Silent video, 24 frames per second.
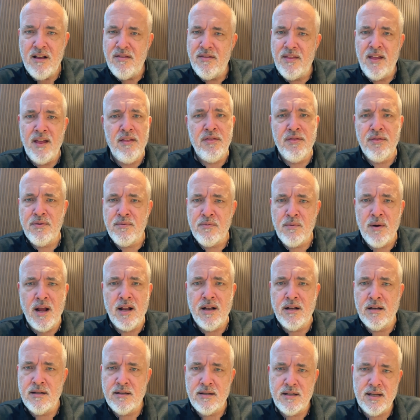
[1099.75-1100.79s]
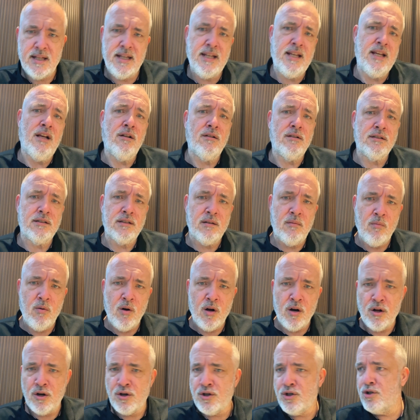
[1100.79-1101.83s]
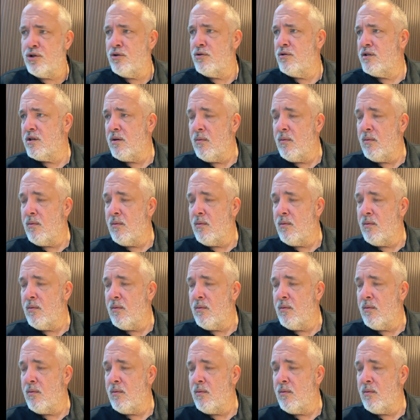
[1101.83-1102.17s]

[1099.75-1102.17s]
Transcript: they threaten to kill someone or shoot